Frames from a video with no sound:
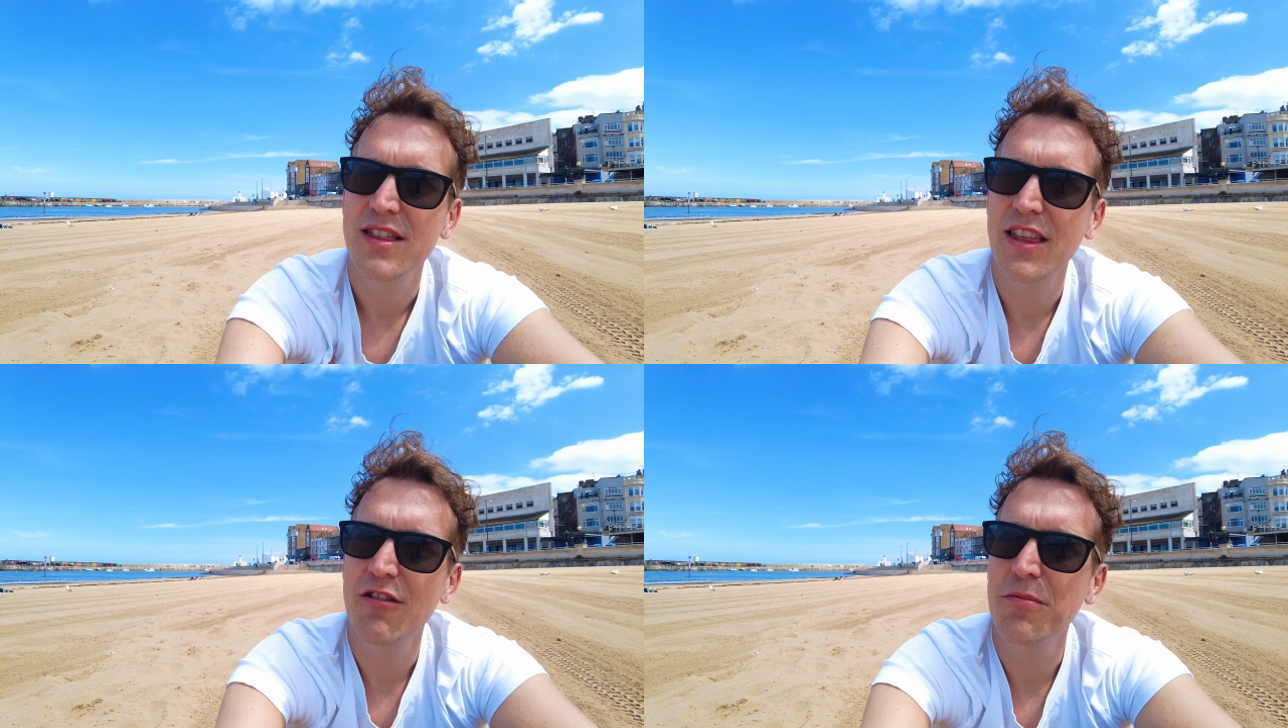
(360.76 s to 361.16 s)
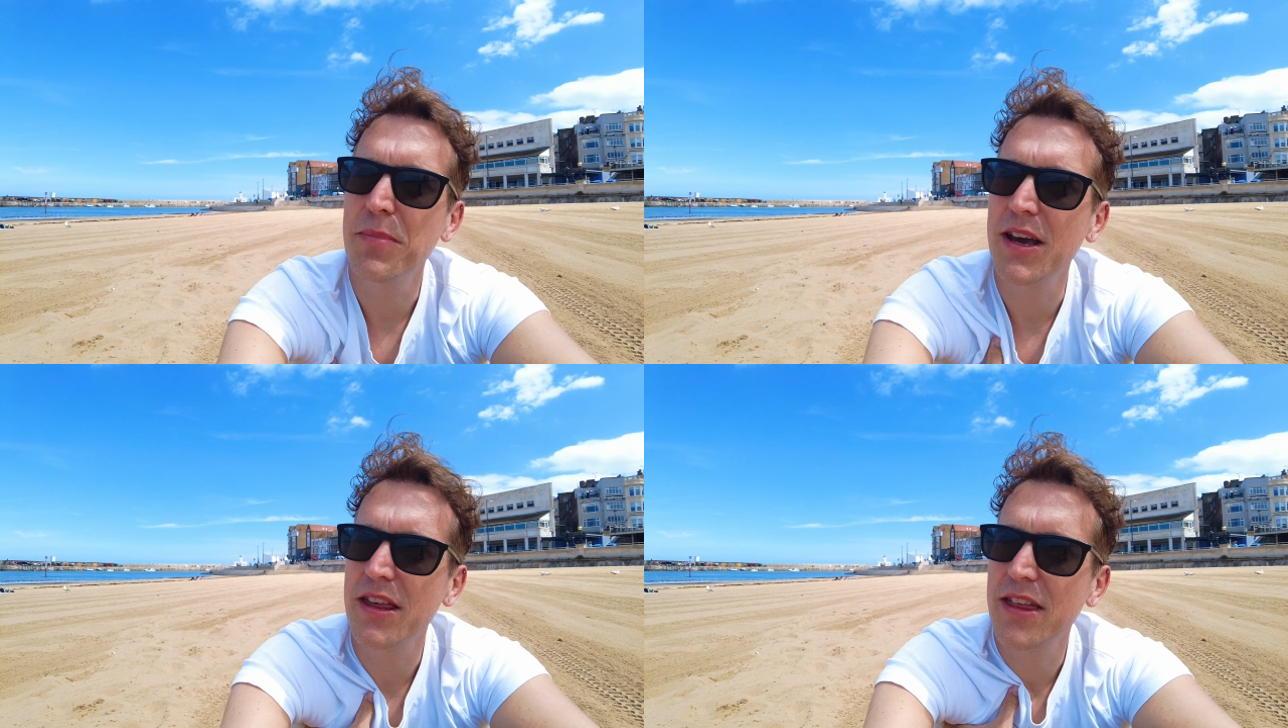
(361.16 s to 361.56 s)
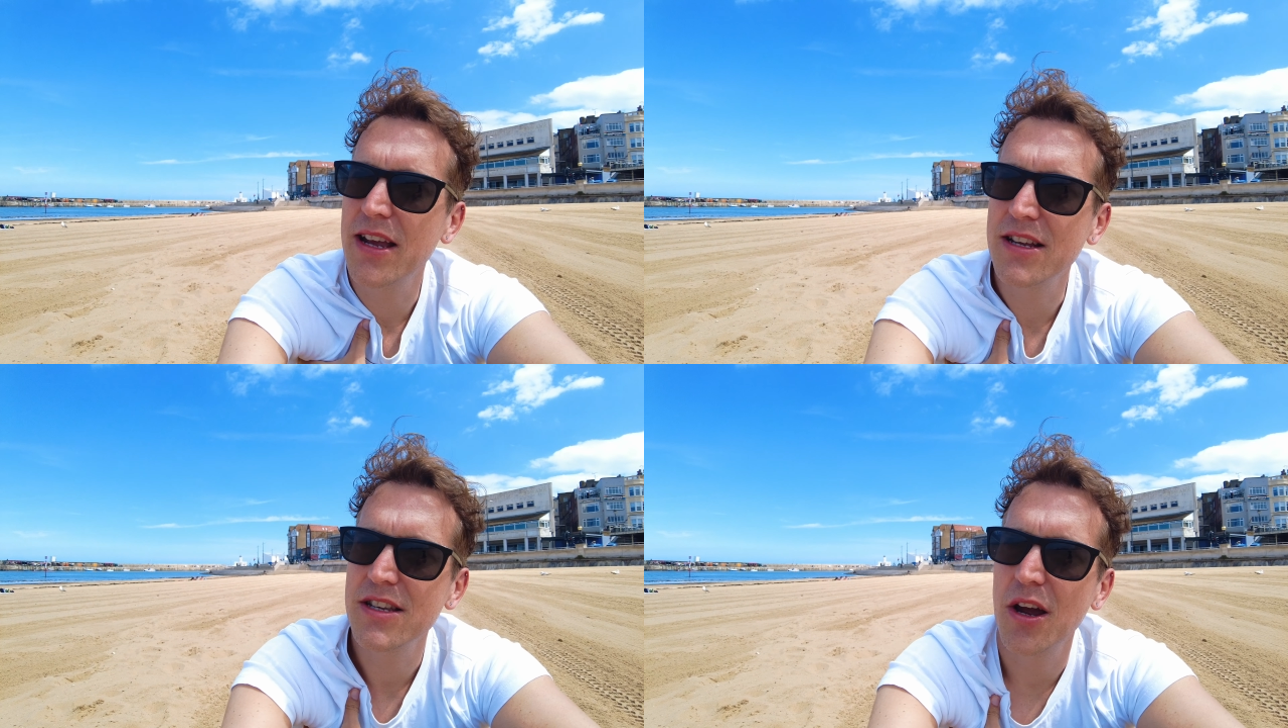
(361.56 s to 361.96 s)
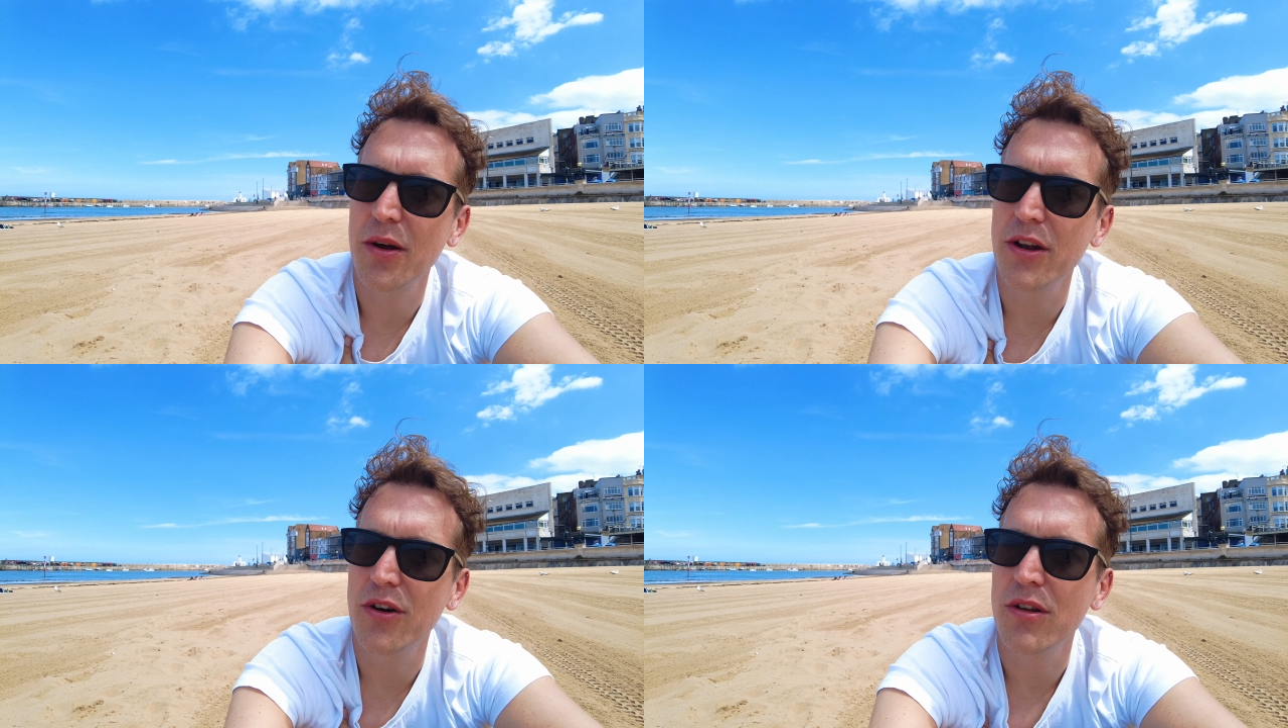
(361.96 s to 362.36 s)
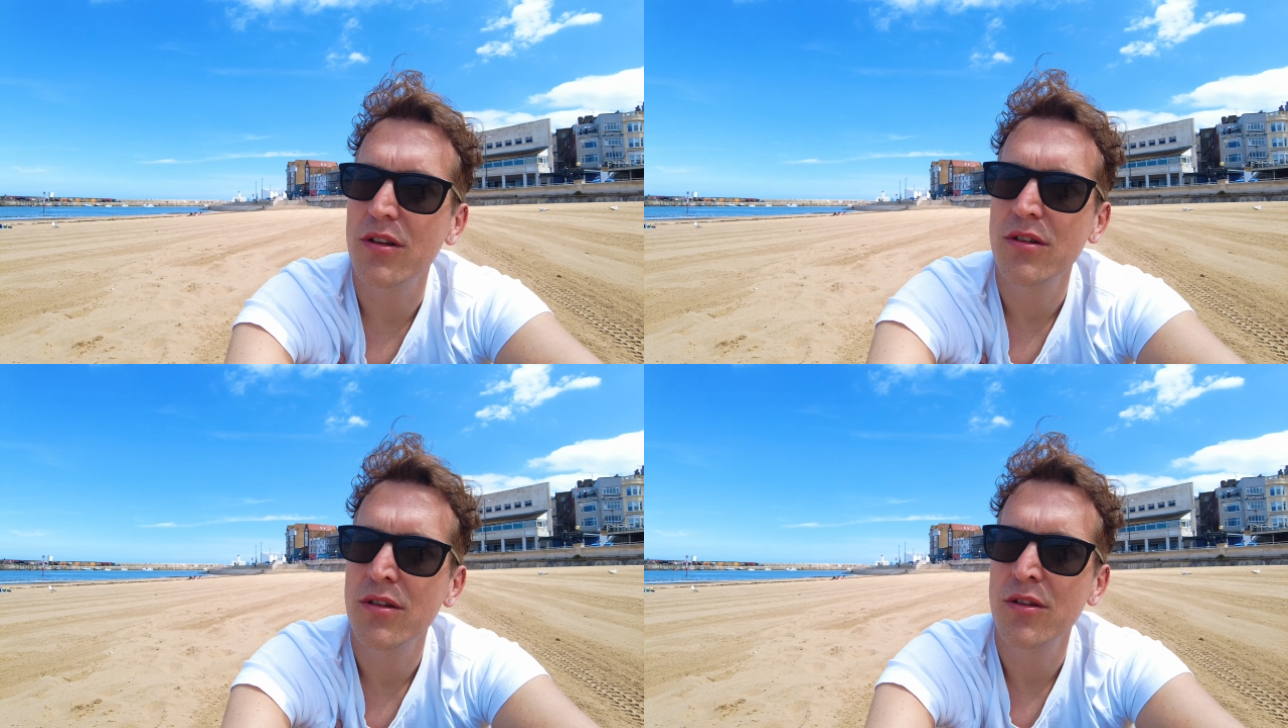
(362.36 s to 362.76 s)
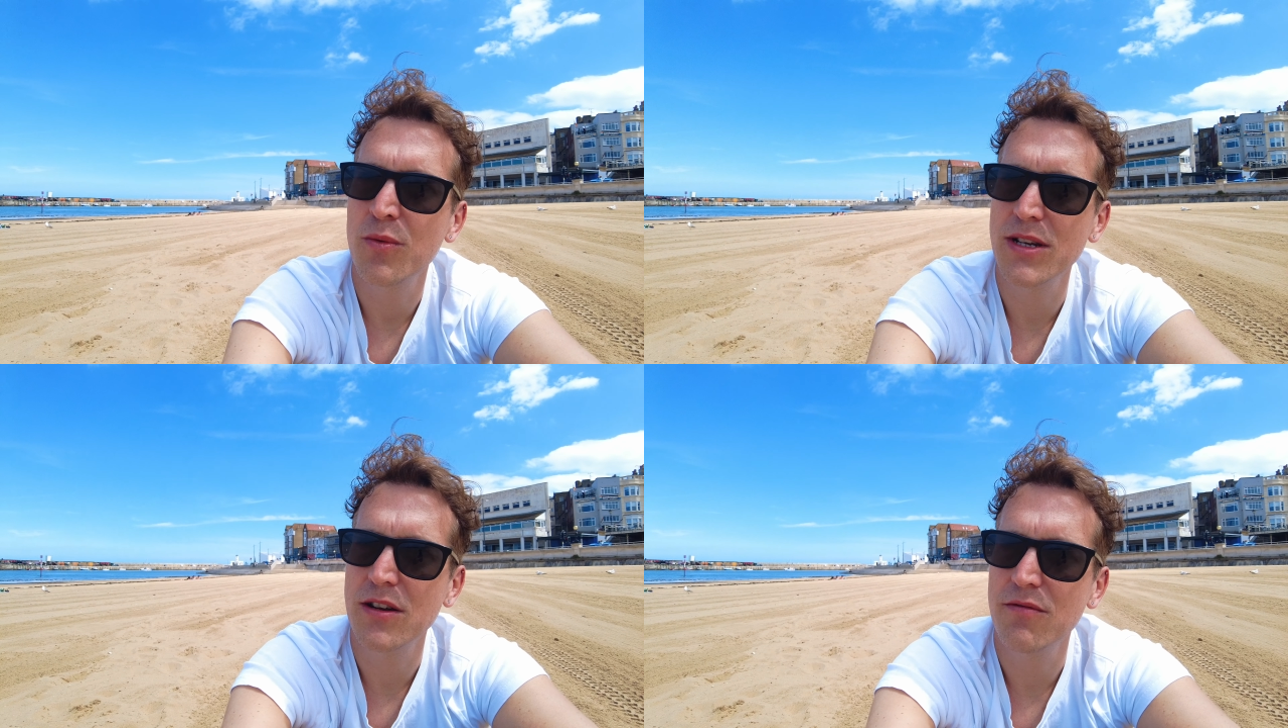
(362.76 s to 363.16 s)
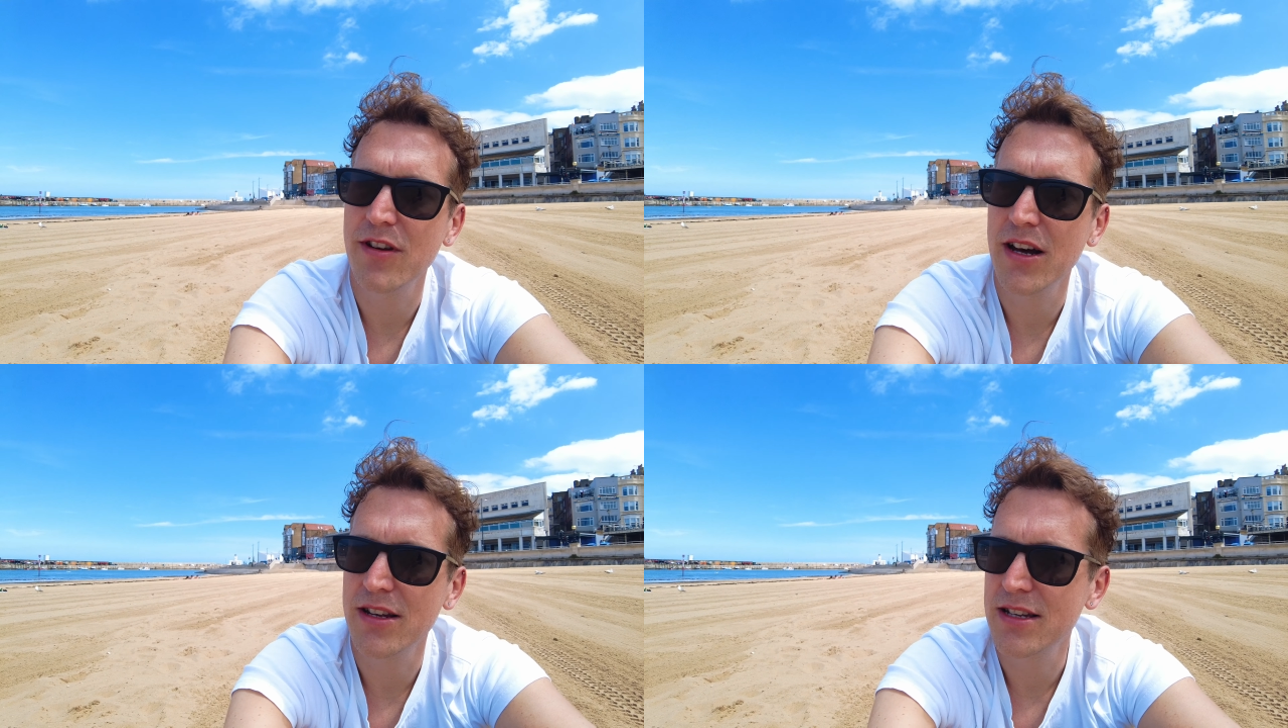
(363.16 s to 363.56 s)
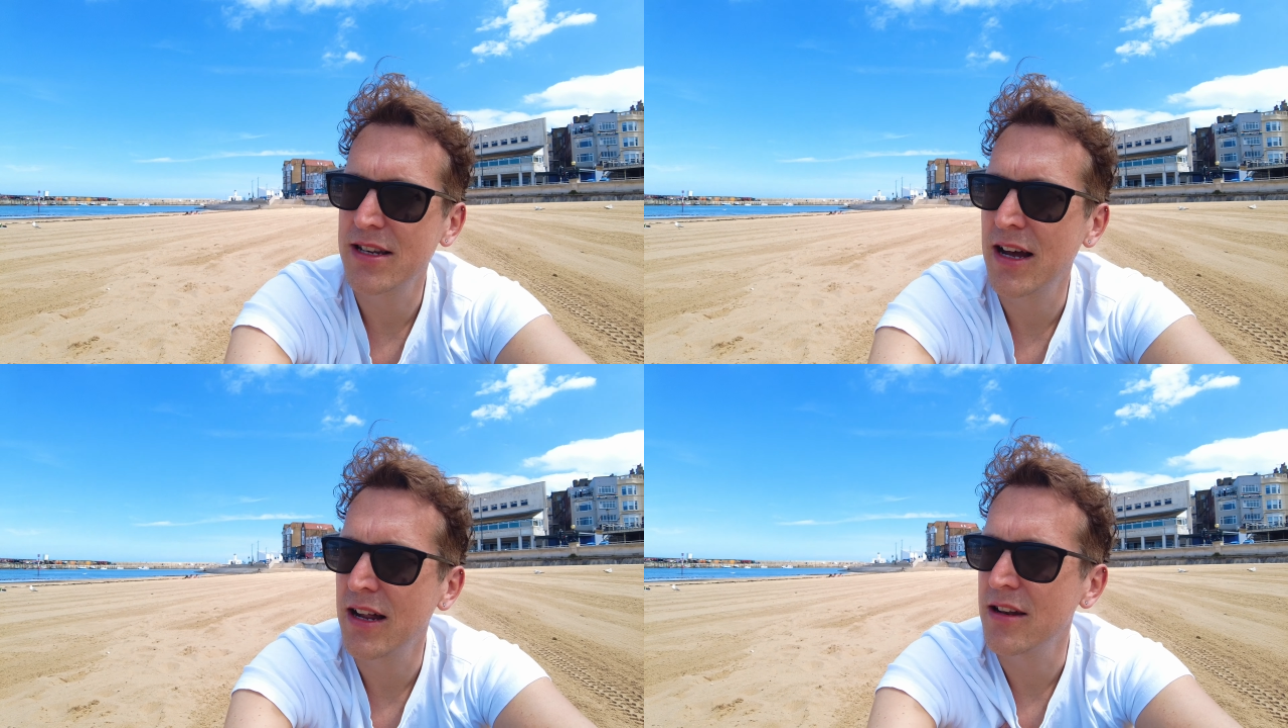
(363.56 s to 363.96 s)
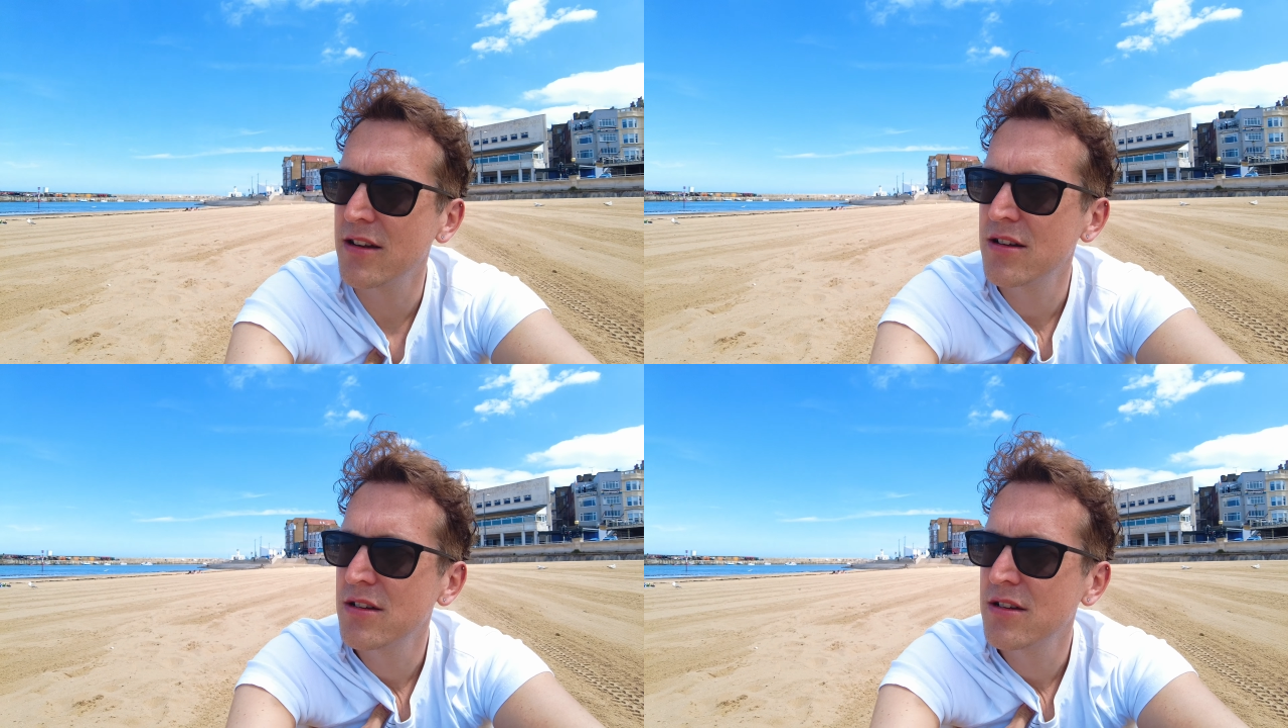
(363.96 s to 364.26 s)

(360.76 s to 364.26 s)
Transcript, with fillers: there are bigger things going on we don't really understand.